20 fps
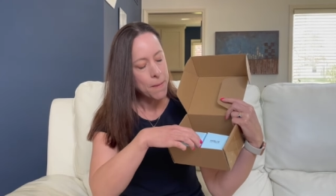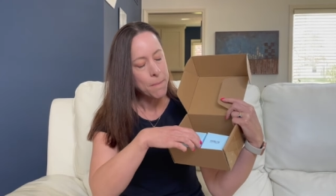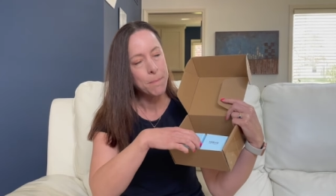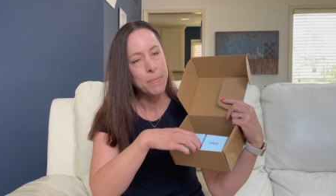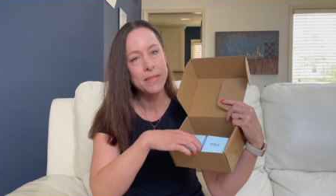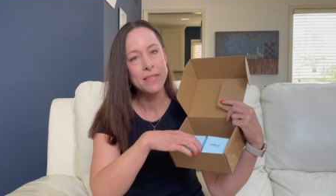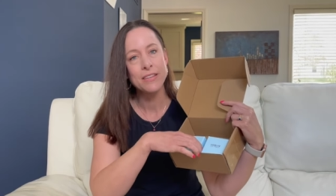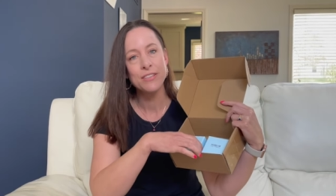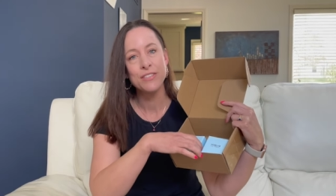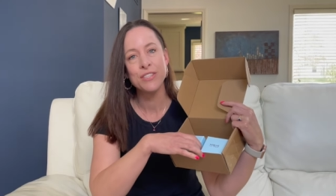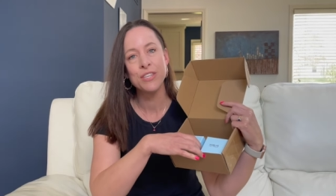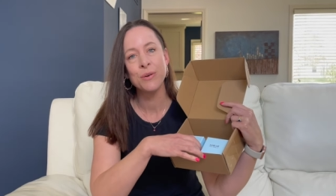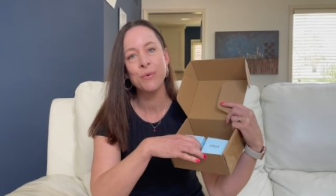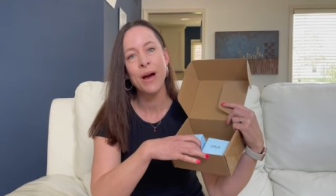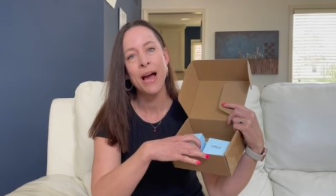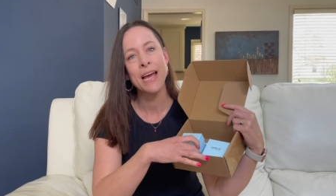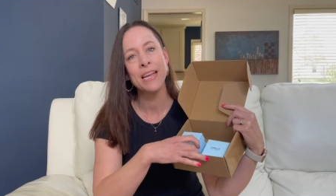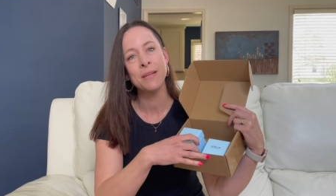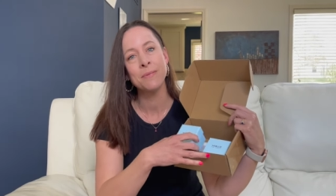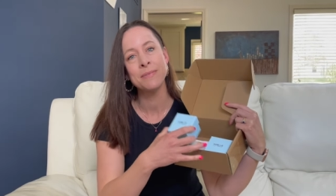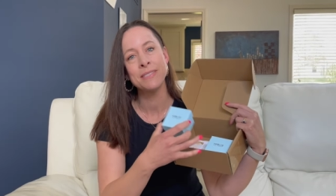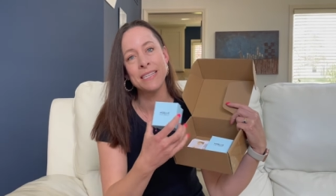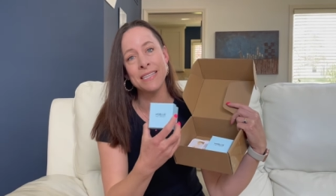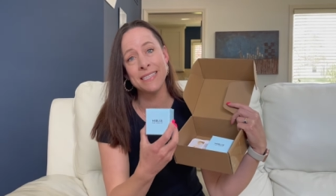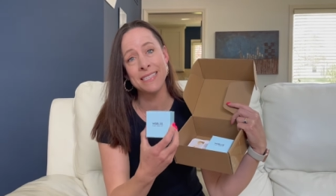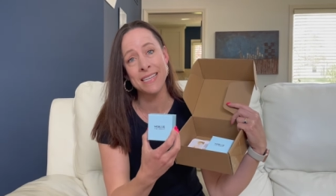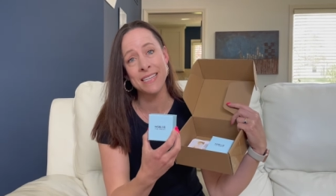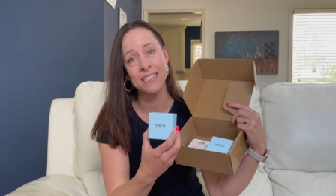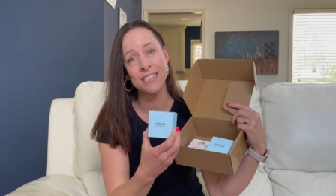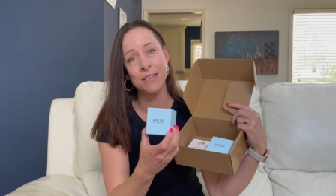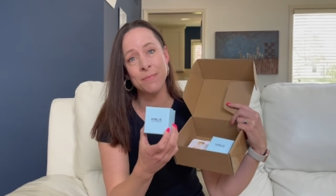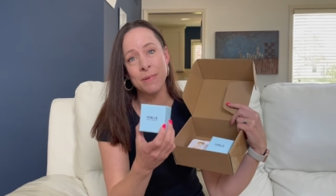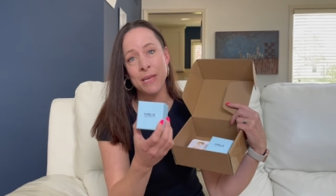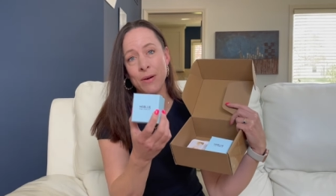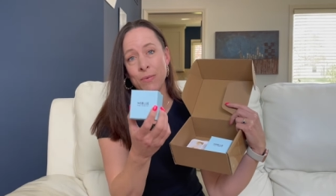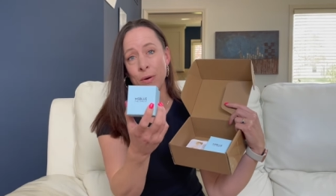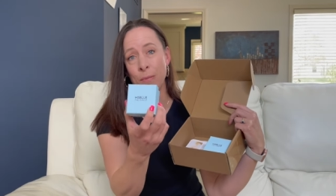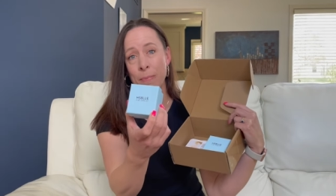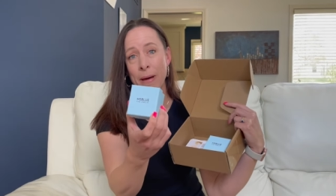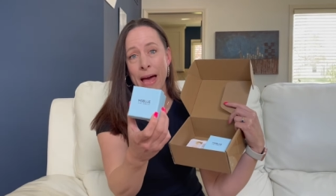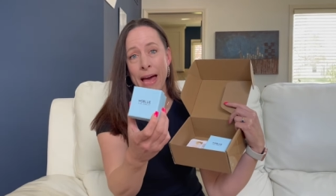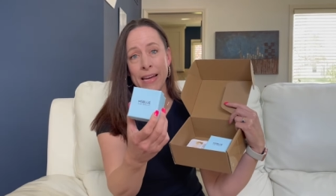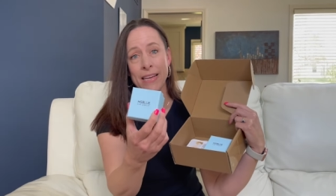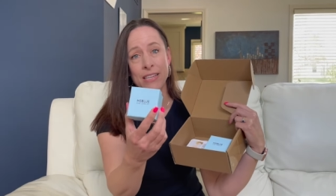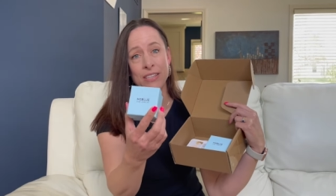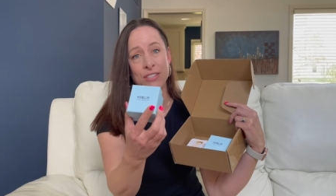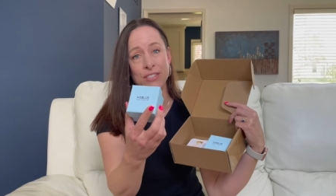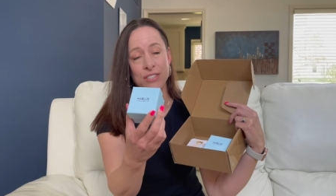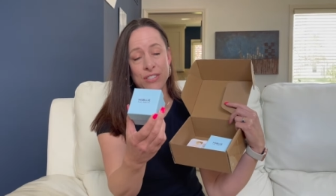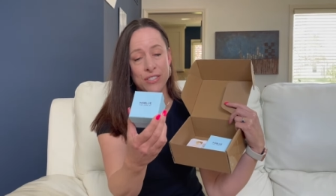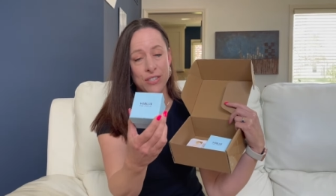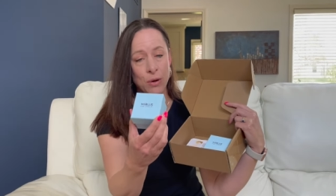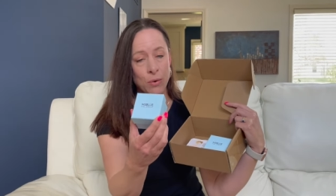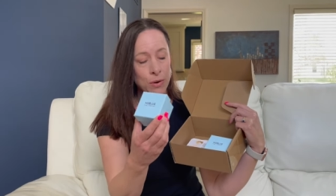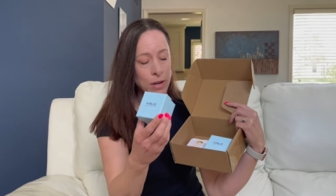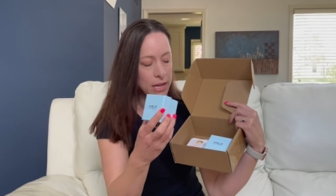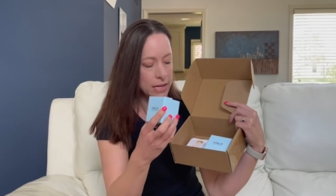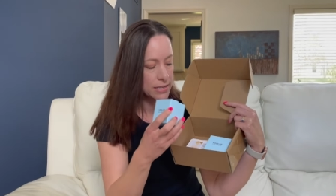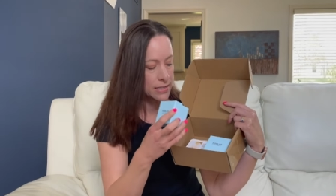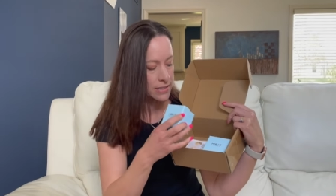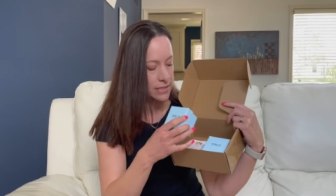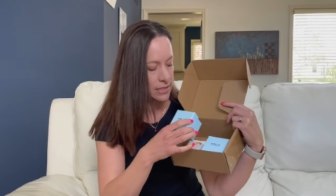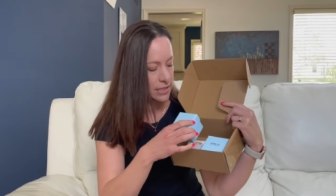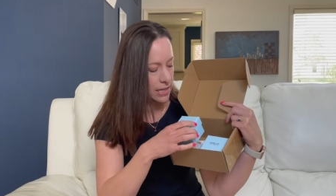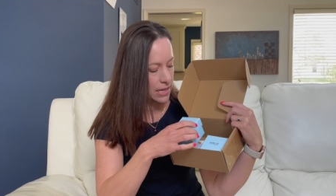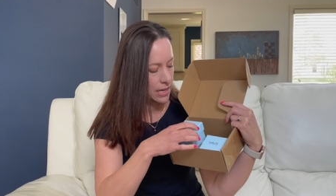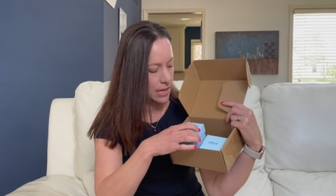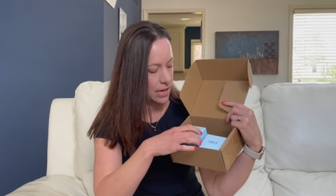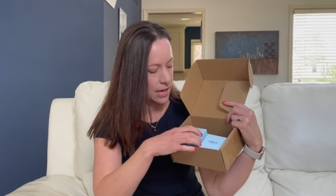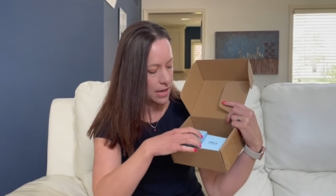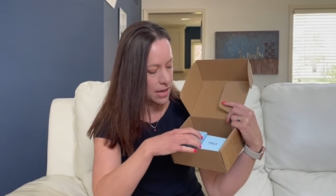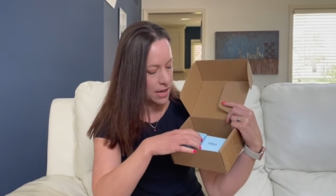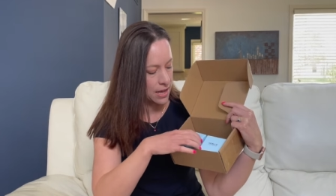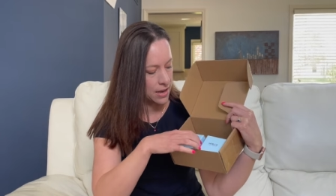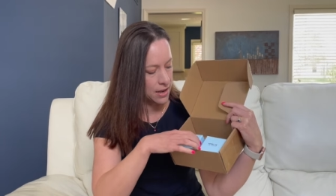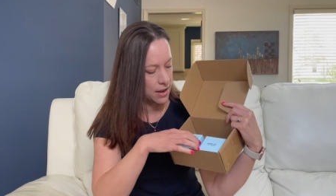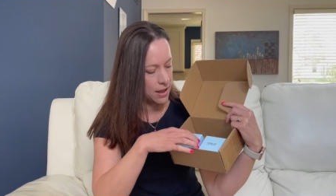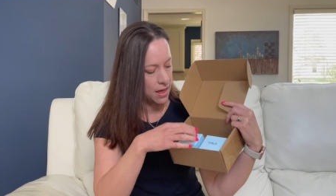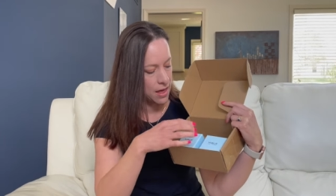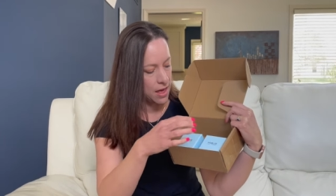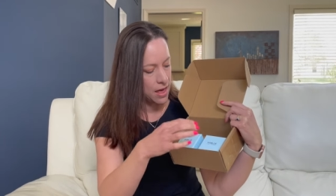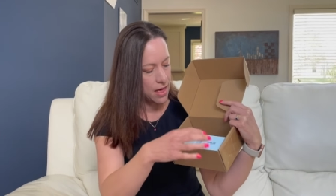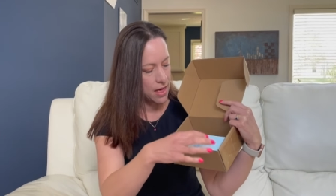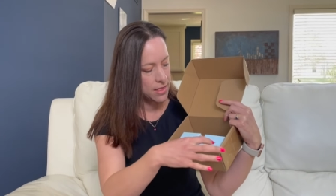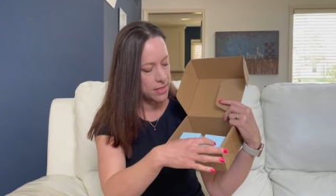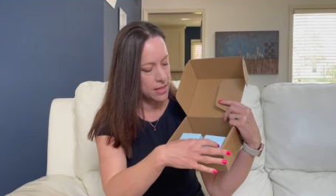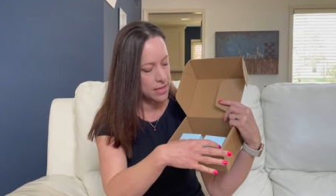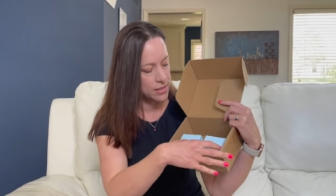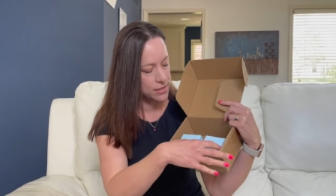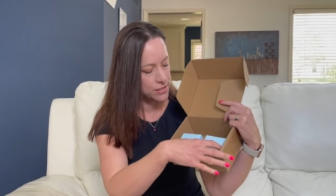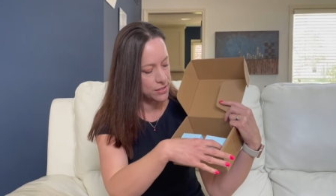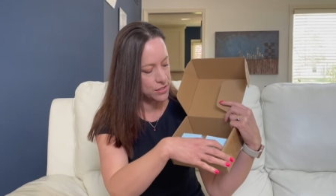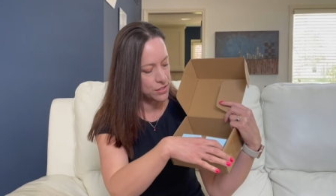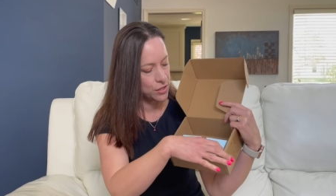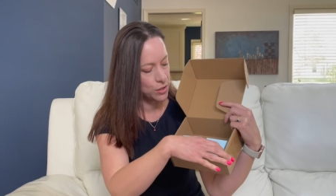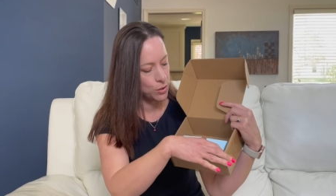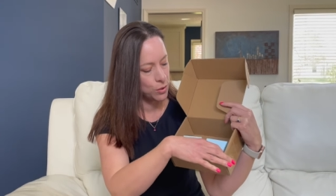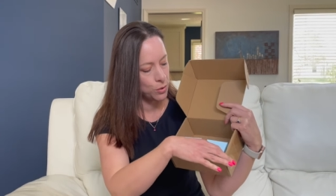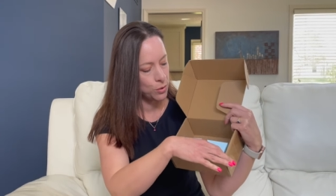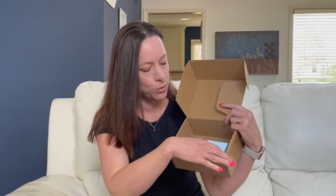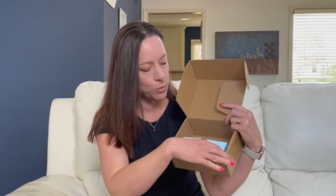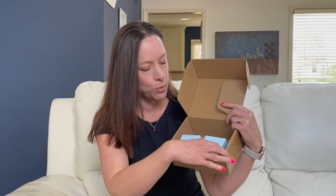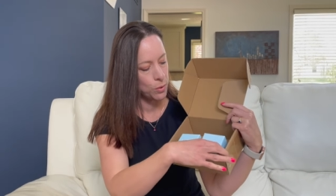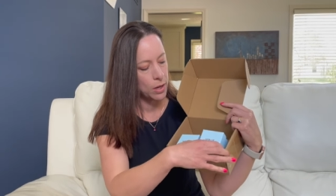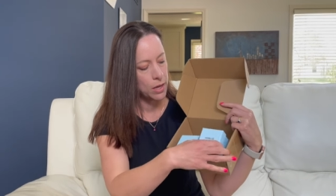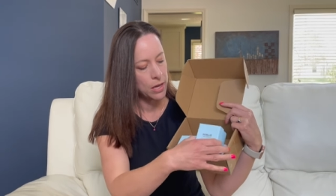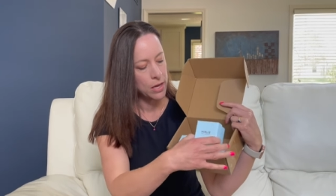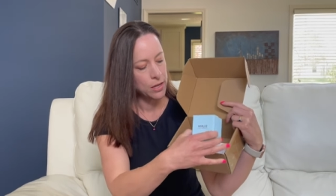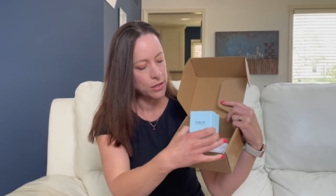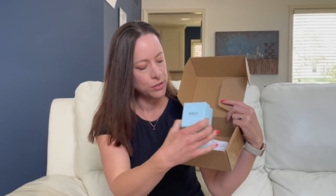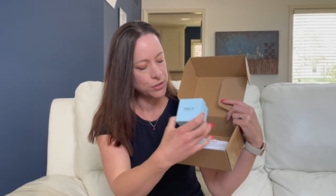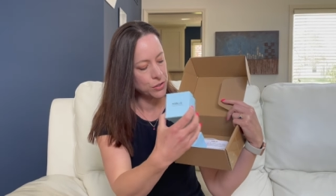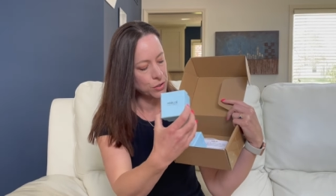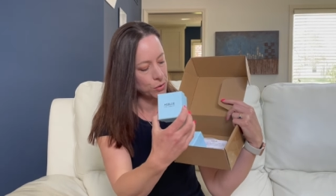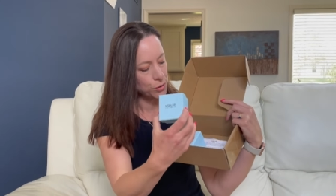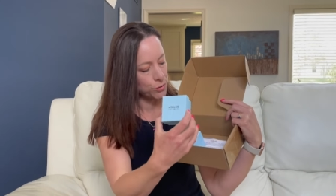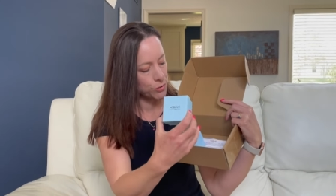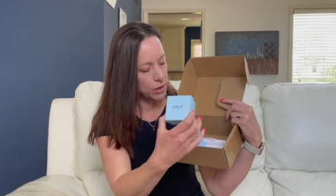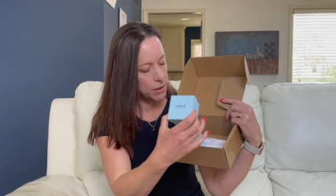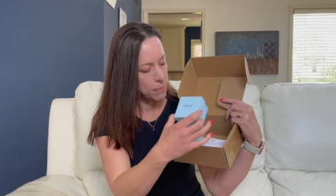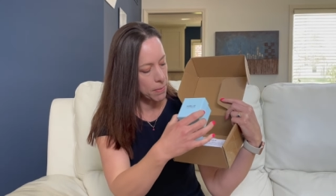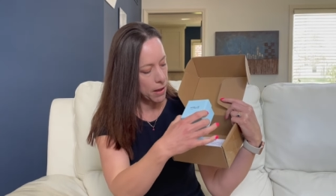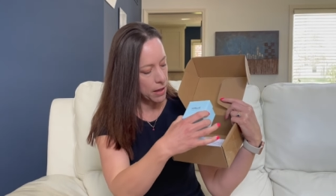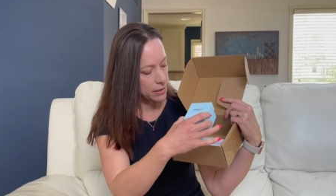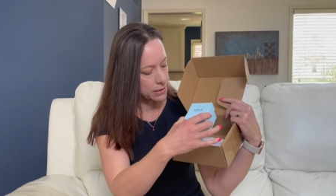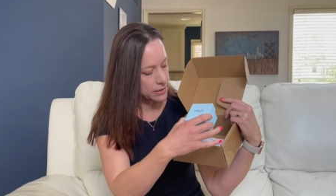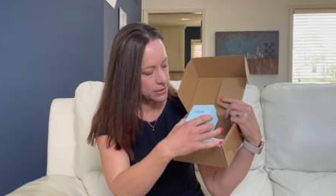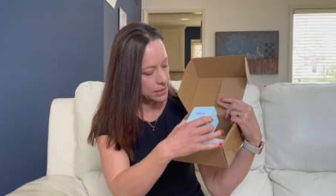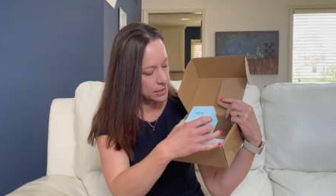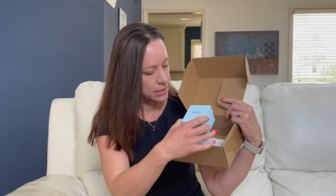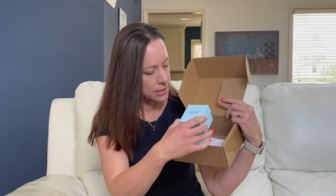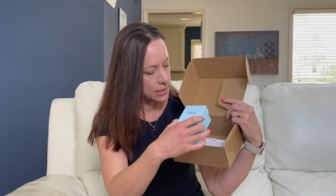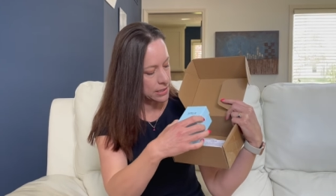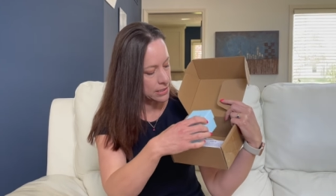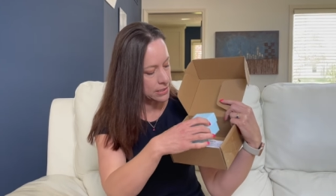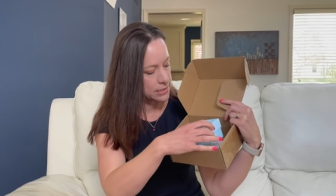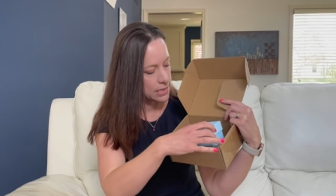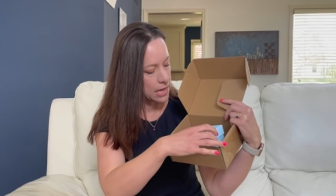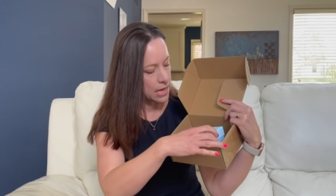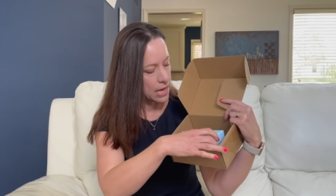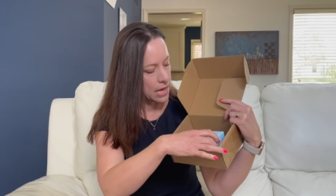But the two items they sent to me were packaged so nicely in these two jewelry boxes.